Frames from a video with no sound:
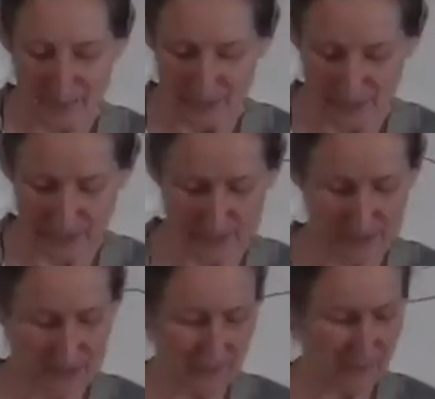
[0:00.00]

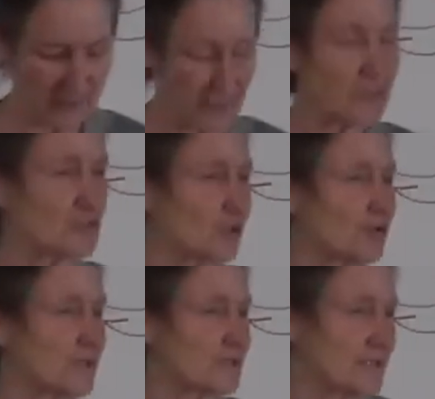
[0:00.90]
Because if that
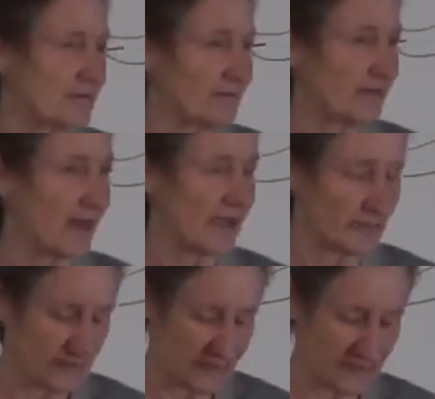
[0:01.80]
joint is
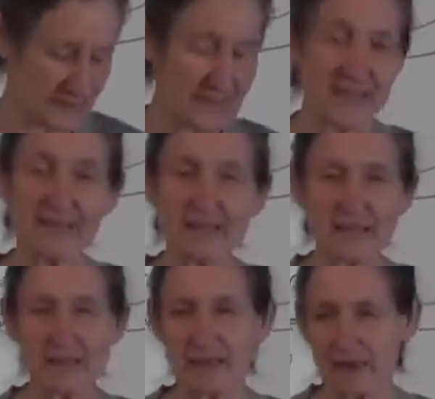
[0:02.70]
inflamed, the skin
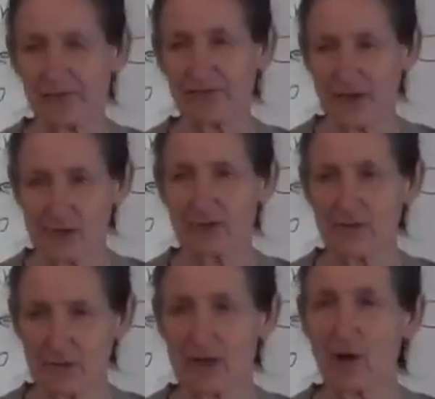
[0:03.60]
can get very,
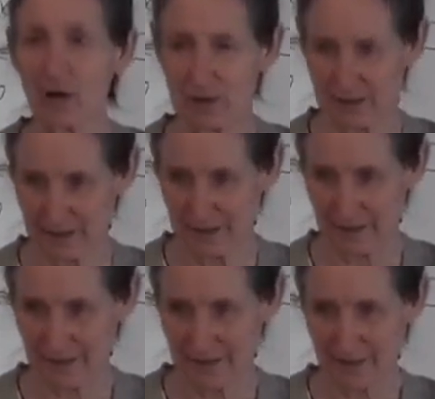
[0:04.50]
very hot.
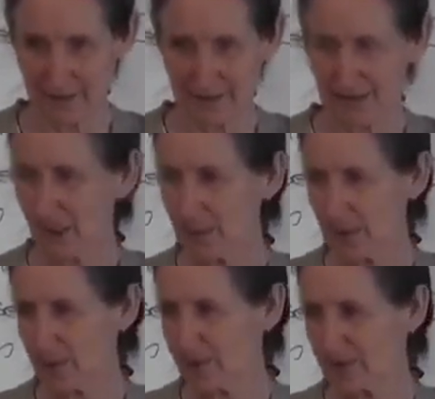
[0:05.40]
Some
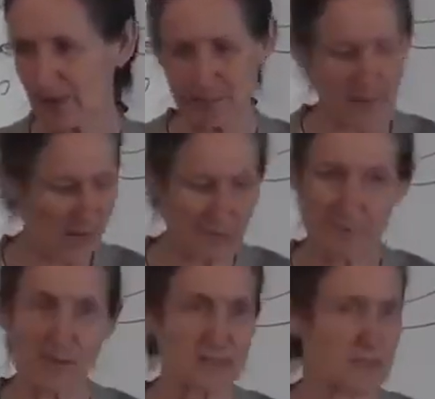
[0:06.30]
people have said, Barbara,
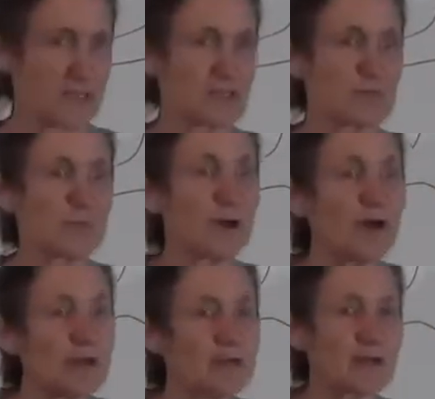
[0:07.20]
my skin's
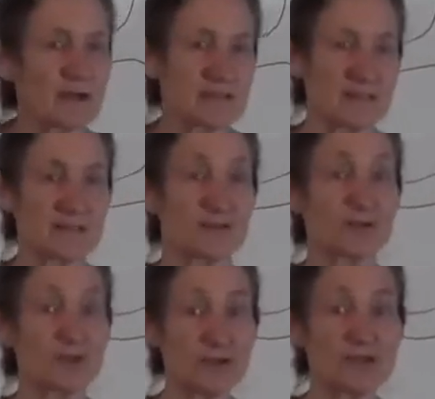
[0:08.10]
burning. I said, the
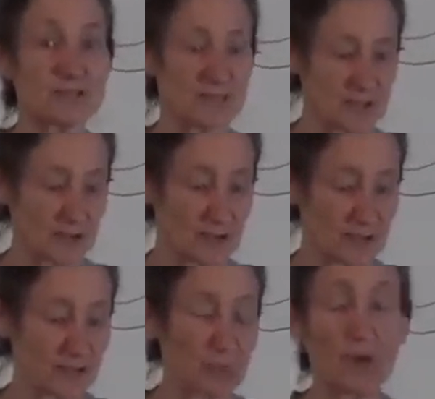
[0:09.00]
good news is your
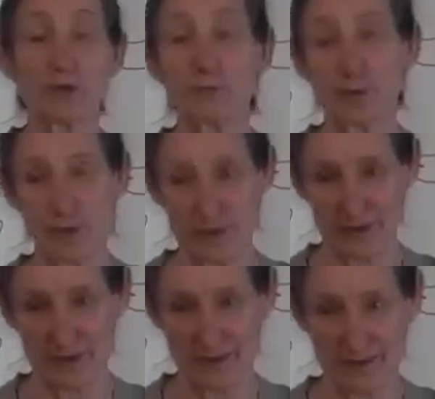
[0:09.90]
skin won't burn.